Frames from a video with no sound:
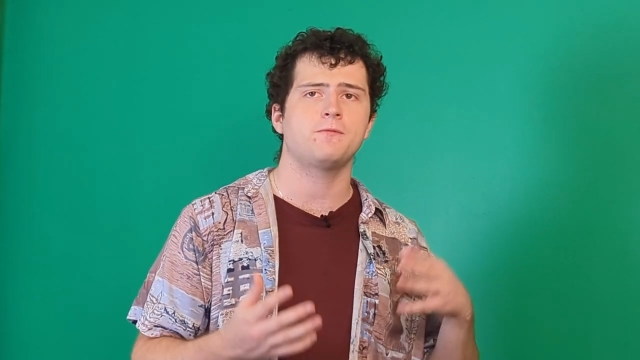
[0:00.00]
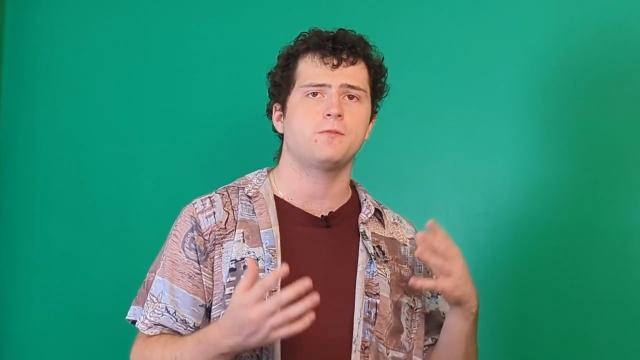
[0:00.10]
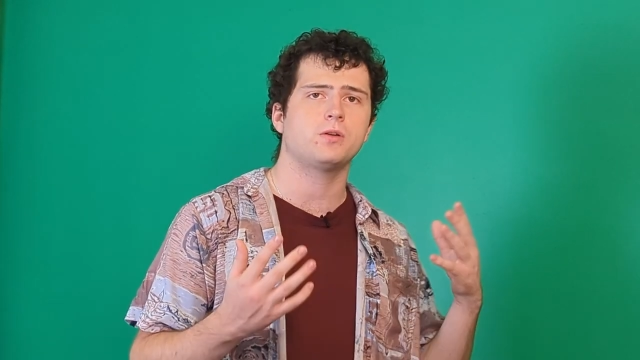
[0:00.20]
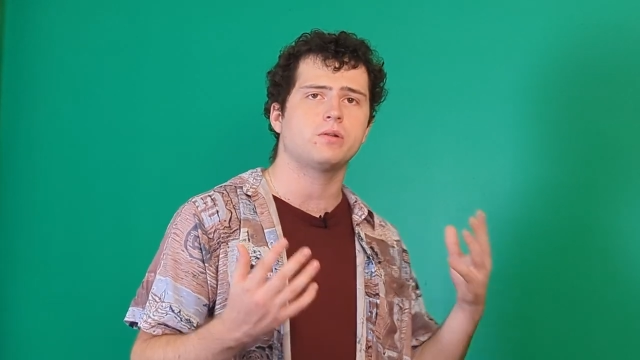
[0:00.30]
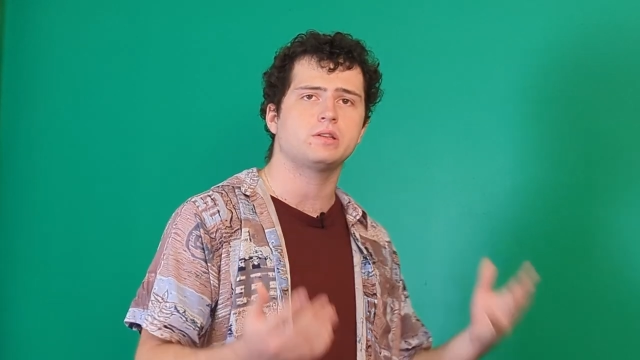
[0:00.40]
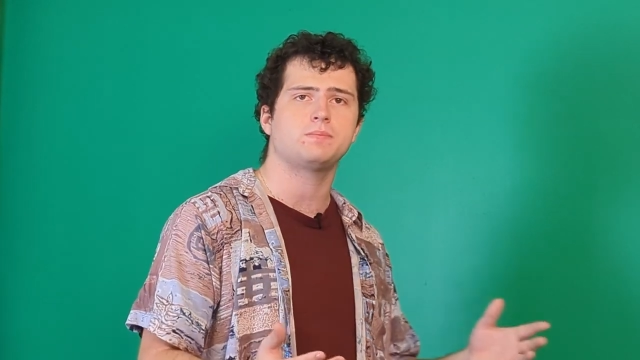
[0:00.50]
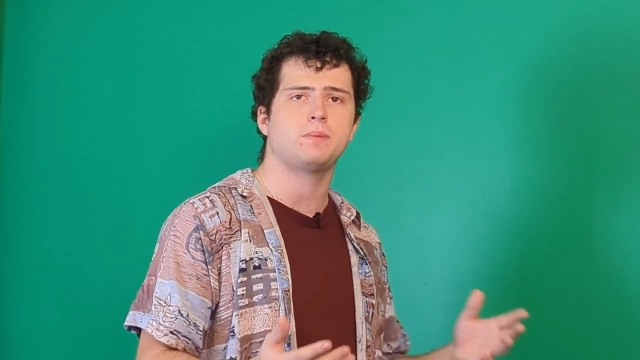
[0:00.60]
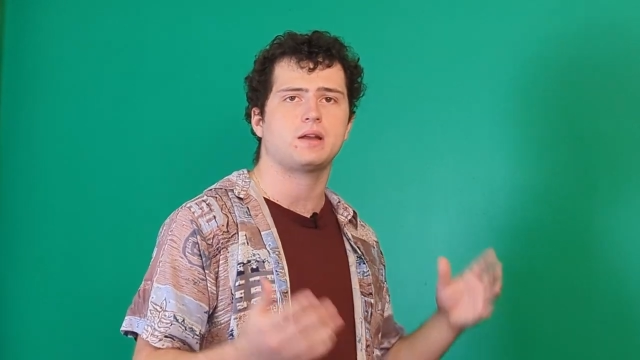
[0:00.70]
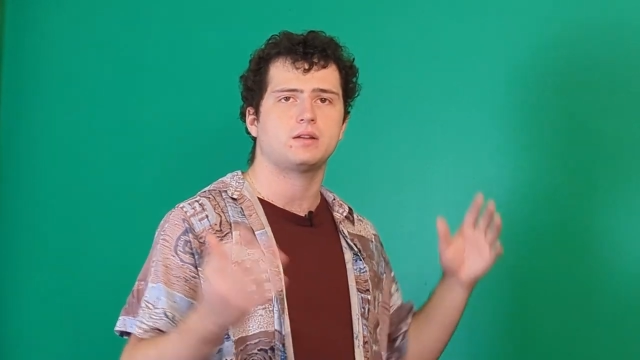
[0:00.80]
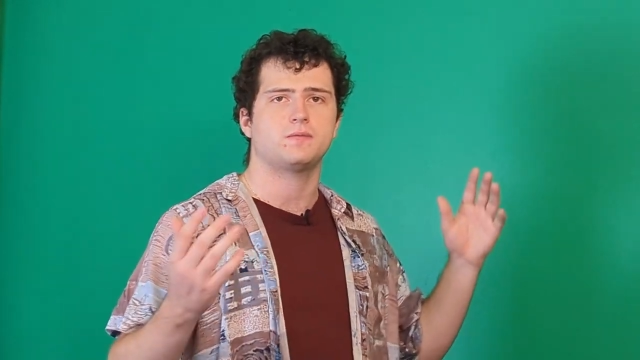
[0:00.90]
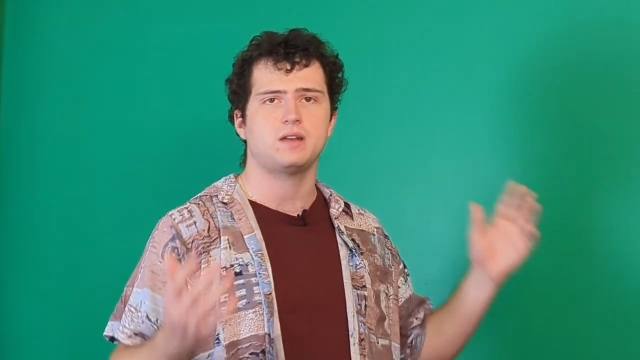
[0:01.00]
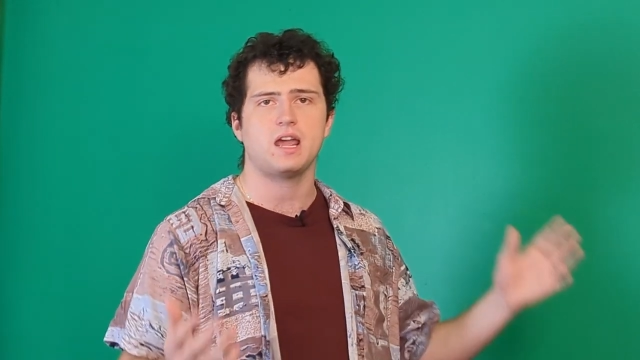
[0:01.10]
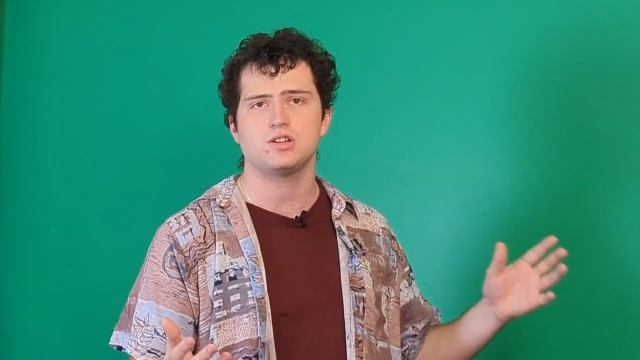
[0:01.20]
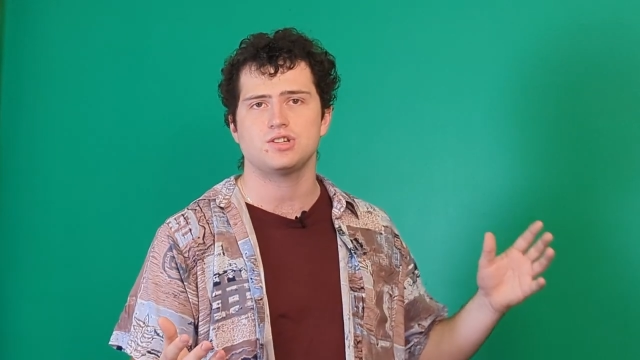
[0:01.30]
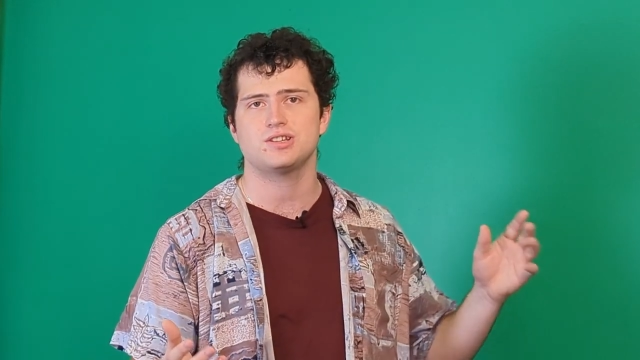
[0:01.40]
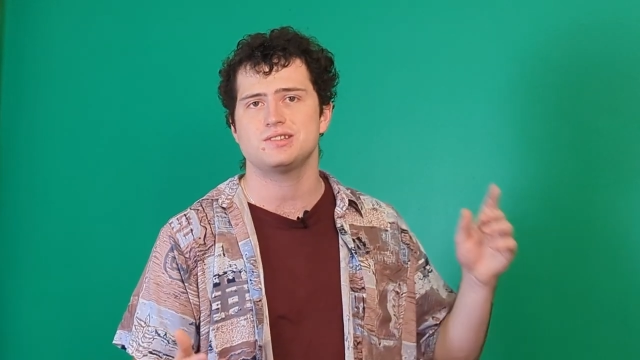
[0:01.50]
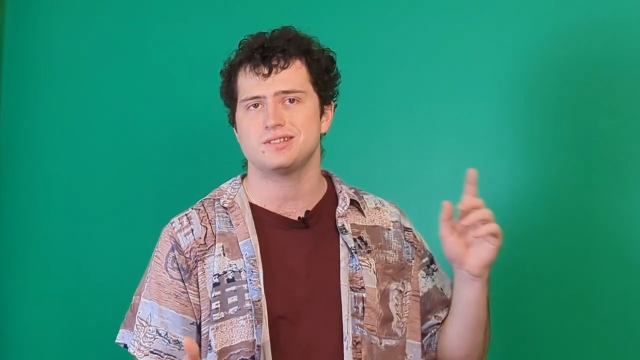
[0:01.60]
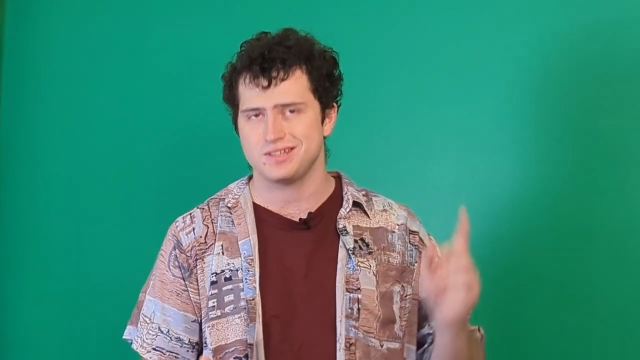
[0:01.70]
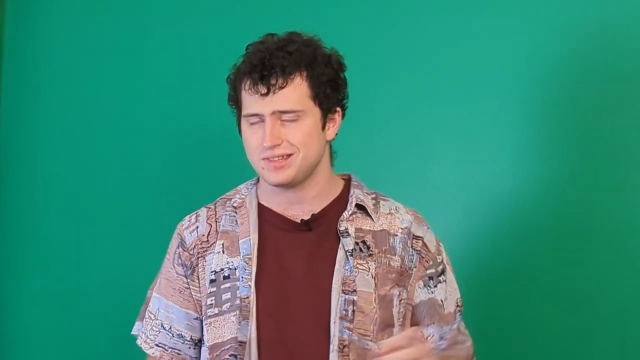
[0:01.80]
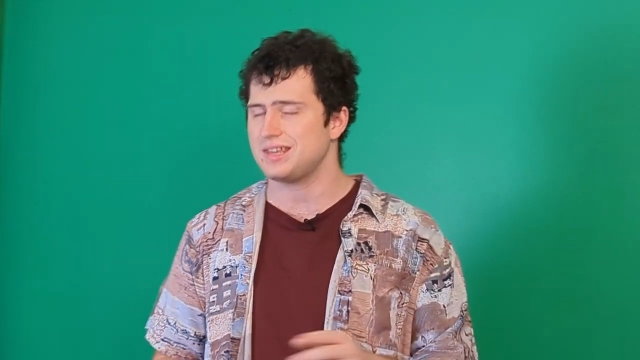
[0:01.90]
for the respective nations
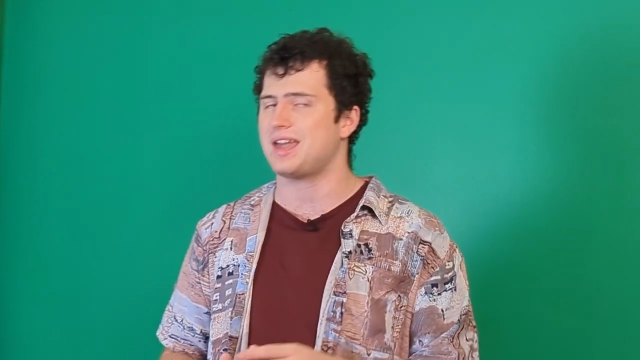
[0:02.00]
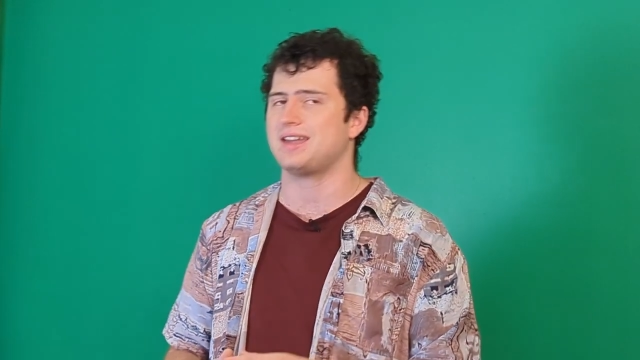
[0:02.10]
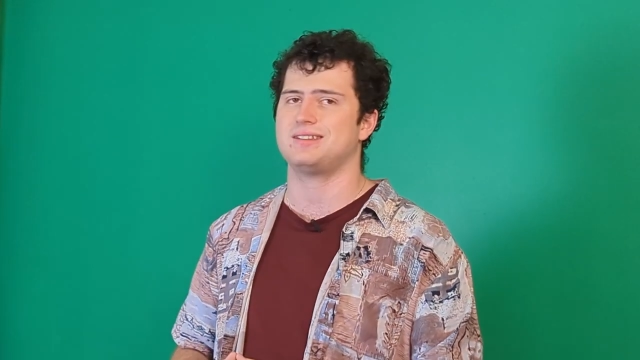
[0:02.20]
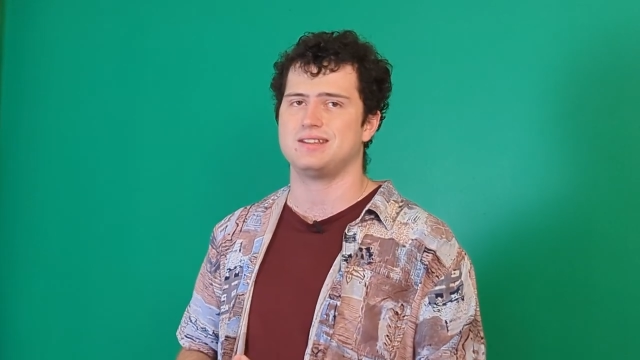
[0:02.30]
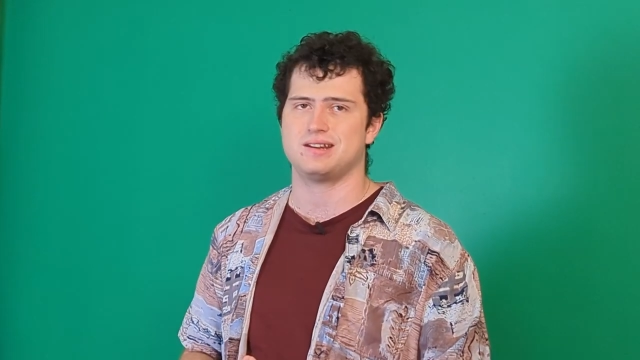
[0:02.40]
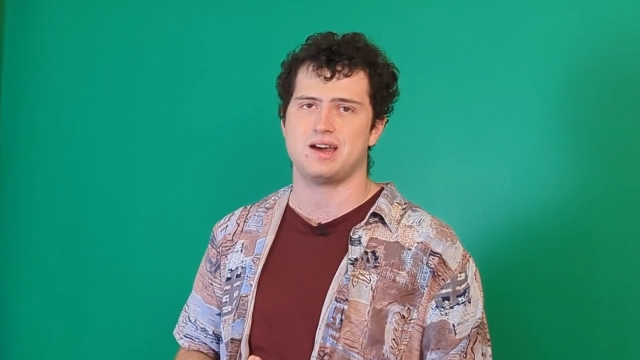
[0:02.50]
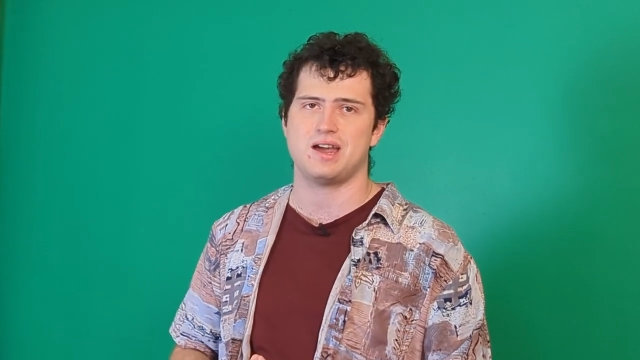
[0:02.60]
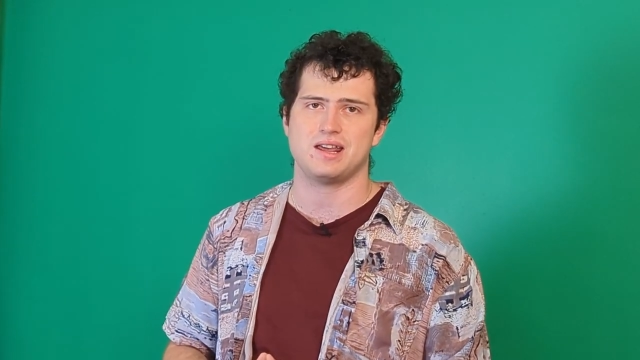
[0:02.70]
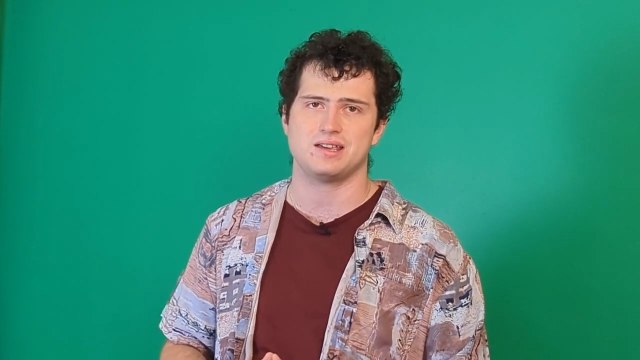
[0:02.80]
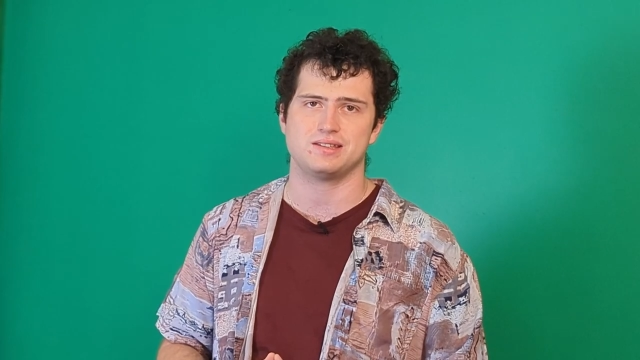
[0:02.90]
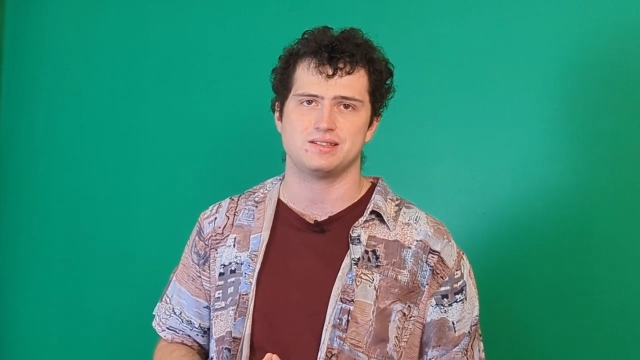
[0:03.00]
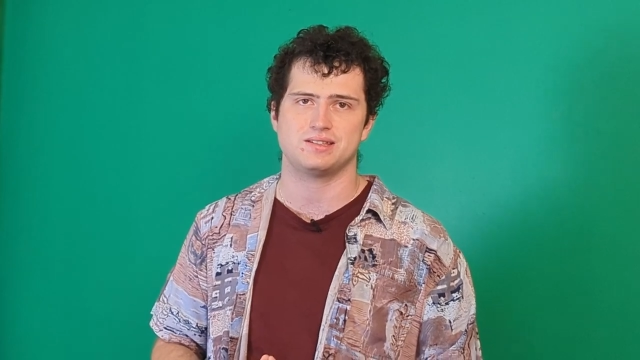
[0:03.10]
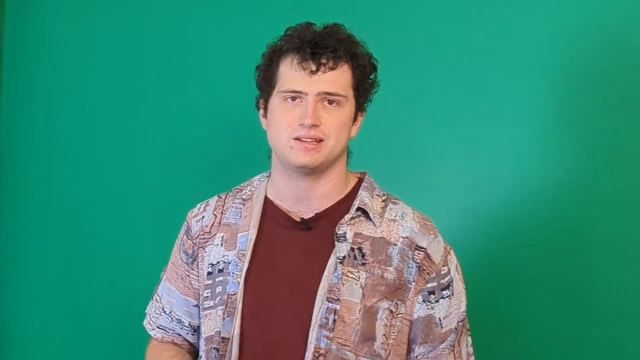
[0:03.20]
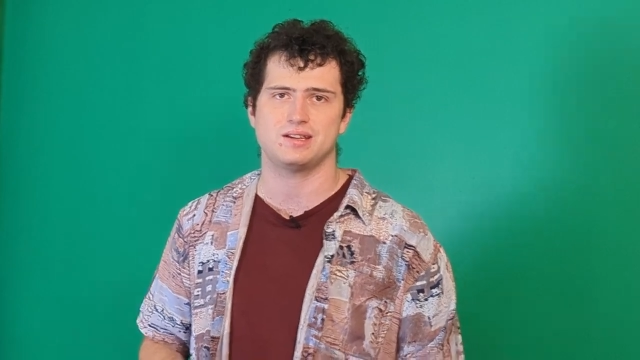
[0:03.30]
in the 1890s.